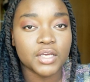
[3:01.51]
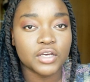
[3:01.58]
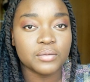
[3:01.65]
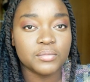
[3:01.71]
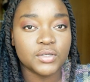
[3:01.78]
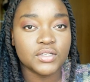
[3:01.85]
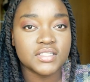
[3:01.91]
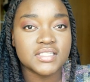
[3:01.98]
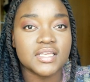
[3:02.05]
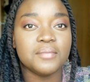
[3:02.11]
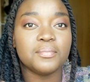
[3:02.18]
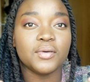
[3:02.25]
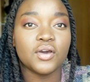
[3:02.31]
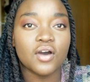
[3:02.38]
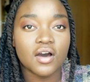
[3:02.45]
community
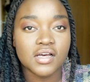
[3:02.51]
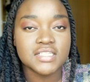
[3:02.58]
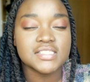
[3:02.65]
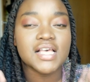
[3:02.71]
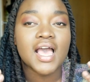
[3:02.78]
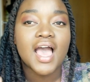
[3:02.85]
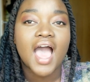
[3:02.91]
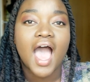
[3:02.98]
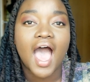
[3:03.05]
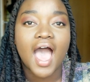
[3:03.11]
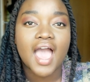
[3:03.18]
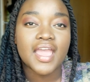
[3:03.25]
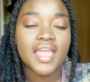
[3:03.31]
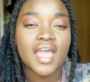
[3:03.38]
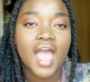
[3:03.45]
because
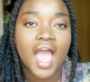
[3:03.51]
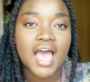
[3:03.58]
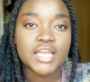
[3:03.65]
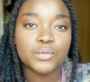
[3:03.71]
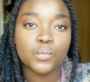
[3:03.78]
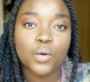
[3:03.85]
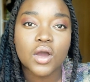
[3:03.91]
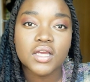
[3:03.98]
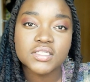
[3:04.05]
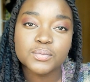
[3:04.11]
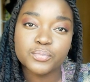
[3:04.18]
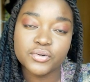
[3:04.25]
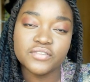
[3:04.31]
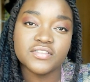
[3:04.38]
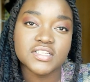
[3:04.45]
I had
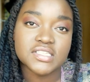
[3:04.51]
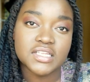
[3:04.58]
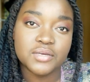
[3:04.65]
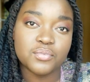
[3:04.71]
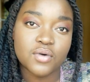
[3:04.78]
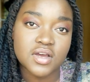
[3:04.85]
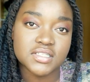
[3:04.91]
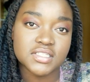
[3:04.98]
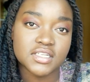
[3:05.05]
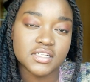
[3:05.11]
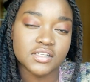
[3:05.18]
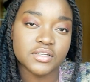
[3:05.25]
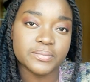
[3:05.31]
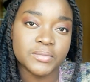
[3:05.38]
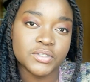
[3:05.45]
previously worked in
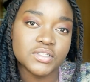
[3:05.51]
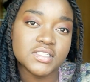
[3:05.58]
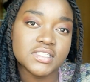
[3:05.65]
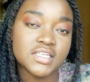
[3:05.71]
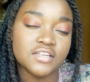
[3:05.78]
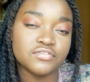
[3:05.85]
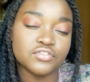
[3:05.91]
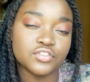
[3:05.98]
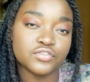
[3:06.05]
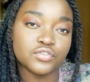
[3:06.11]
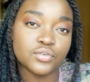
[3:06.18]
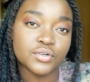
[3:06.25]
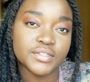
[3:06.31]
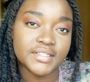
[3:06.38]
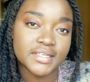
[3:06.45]
a community for
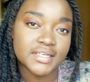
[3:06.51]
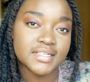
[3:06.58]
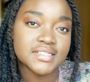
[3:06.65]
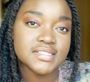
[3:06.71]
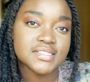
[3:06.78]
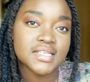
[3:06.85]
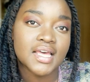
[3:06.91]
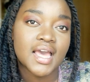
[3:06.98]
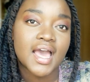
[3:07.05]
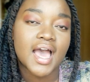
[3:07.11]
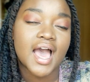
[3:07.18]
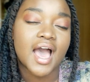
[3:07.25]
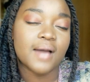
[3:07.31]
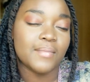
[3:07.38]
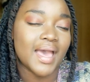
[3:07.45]
4 years,
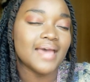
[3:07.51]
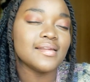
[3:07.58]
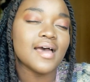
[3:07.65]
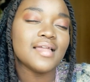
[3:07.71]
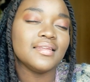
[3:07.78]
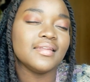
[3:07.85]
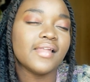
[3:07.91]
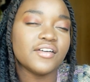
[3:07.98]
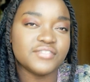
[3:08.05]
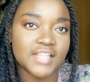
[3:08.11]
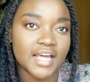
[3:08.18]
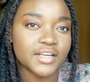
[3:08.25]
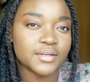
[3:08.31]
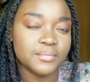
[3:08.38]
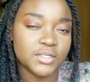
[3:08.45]
and I loved
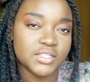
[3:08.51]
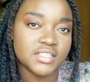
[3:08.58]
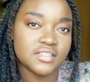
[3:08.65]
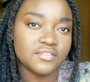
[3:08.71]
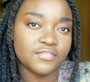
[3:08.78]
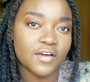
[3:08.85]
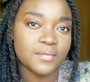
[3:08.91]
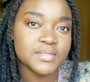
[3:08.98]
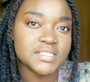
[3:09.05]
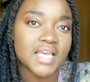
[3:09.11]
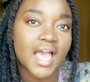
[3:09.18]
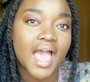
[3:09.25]
that community pharmacy.